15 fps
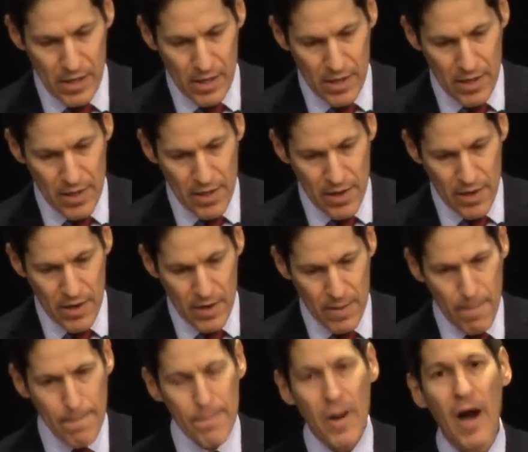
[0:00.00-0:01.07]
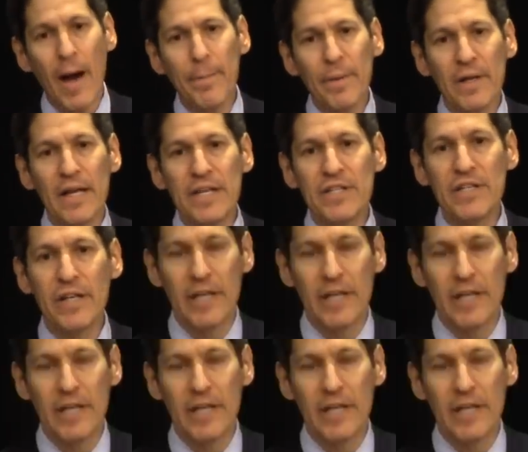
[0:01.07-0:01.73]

the population